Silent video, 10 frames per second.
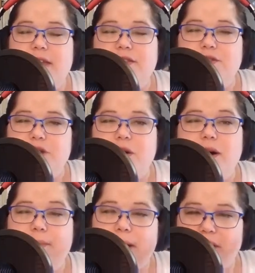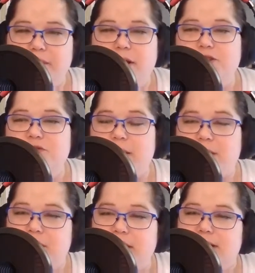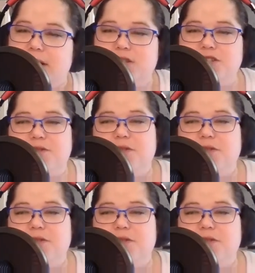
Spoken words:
and then you know about how much fabric went into that too.